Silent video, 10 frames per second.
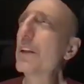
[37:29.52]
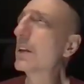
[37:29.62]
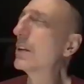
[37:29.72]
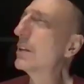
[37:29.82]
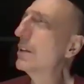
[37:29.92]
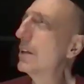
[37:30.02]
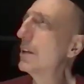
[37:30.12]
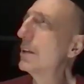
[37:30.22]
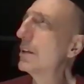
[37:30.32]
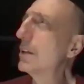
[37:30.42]
I think,
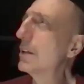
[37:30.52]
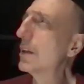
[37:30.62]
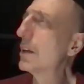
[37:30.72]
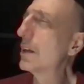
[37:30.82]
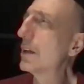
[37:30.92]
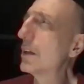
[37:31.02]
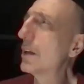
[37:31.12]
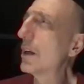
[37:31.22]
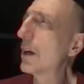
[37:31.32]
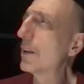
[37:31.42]
uh,
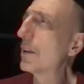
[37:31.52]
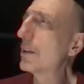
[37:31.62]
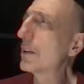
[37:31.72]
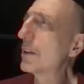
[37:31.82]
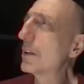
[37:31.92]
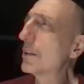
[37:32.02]
I think